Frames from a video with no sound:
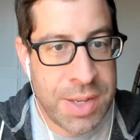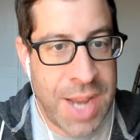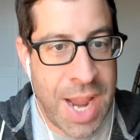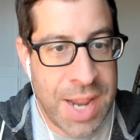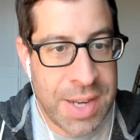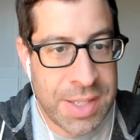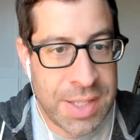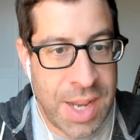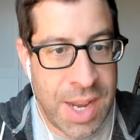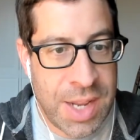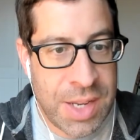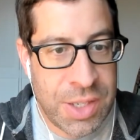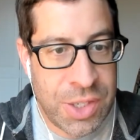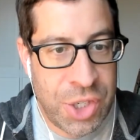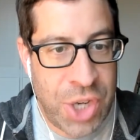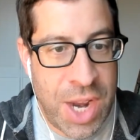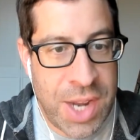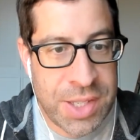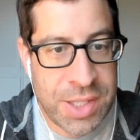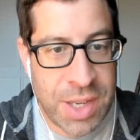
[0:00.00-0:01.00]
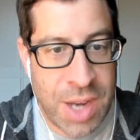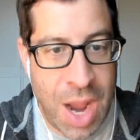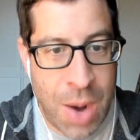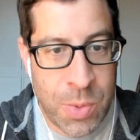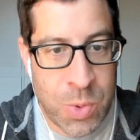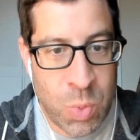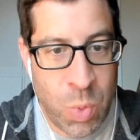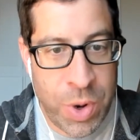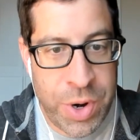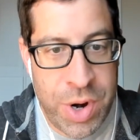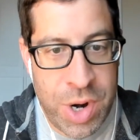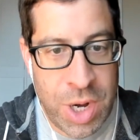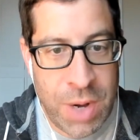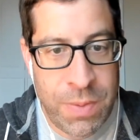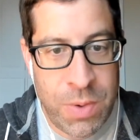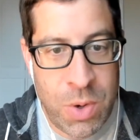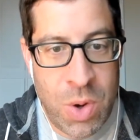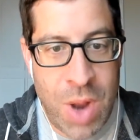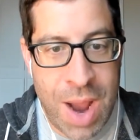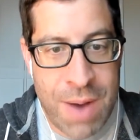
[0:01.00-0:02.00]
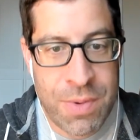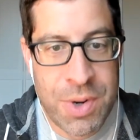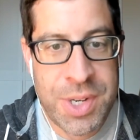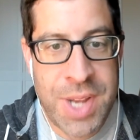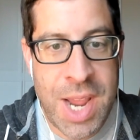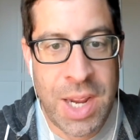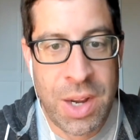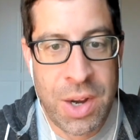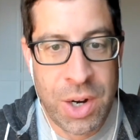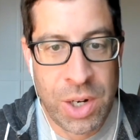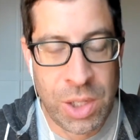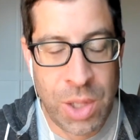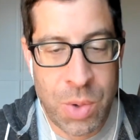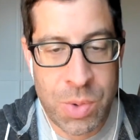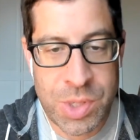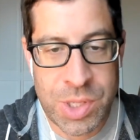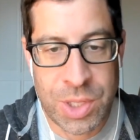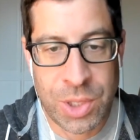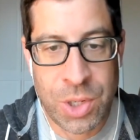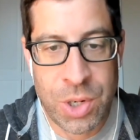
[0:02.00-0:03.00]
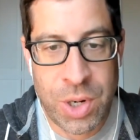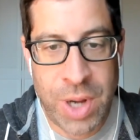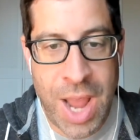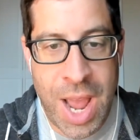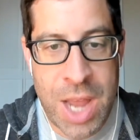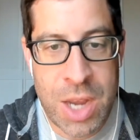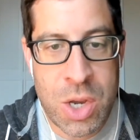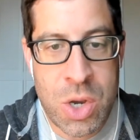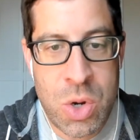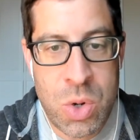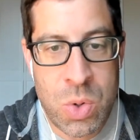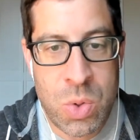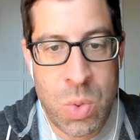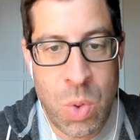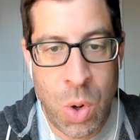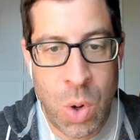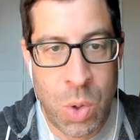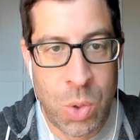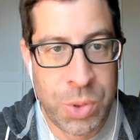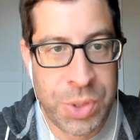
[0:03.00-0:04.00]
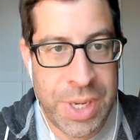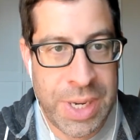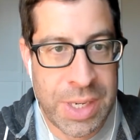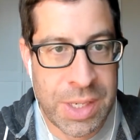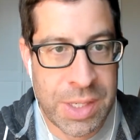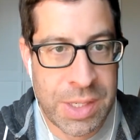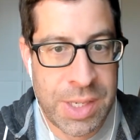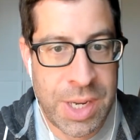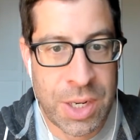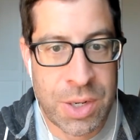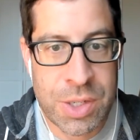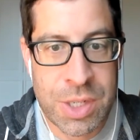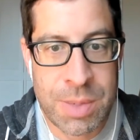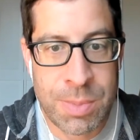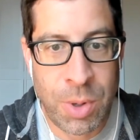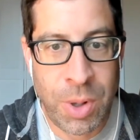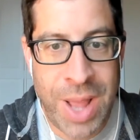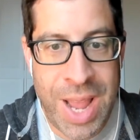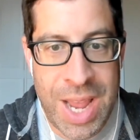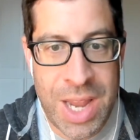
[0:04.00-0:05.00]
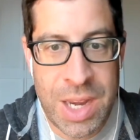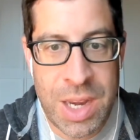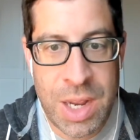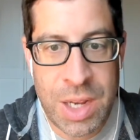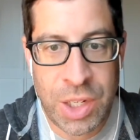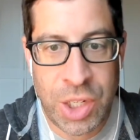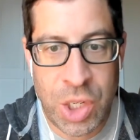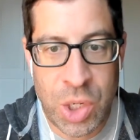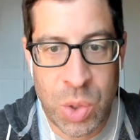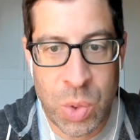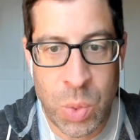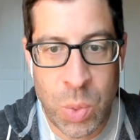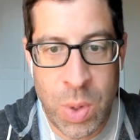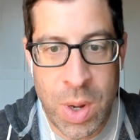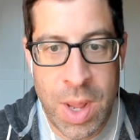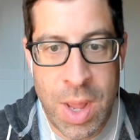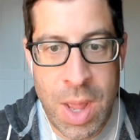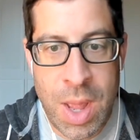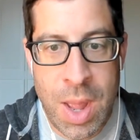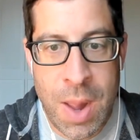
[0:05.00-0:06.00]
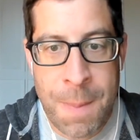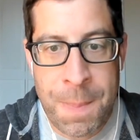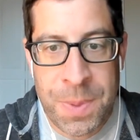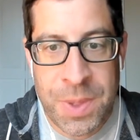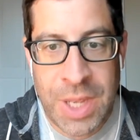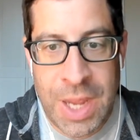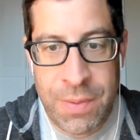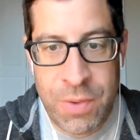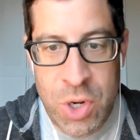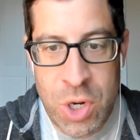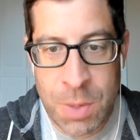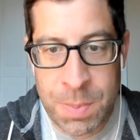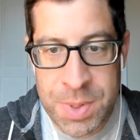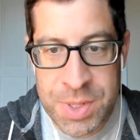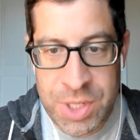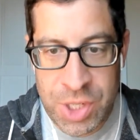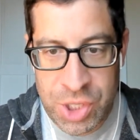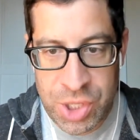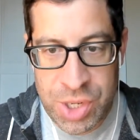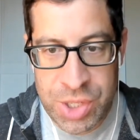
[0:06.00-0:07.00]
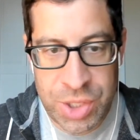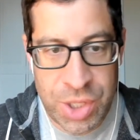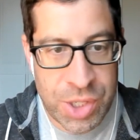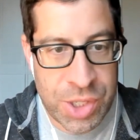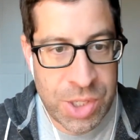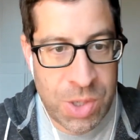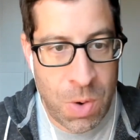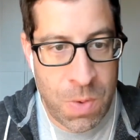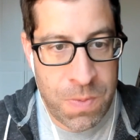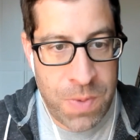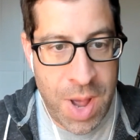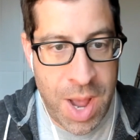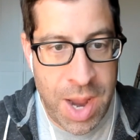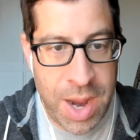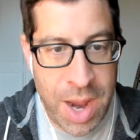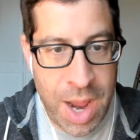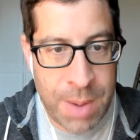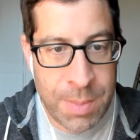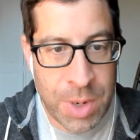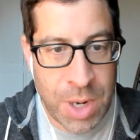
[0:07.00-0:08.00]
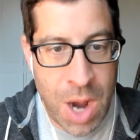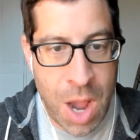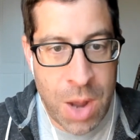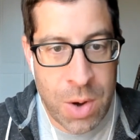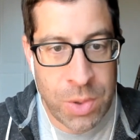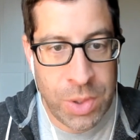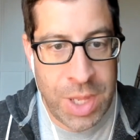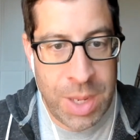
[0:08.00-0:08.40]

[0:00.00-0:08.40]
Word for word: Dan says, Jason, I was wondering if you'd ever taken a close look at Nu Holdings, ticker symbol NU, Given your positions in SoFi and Mercado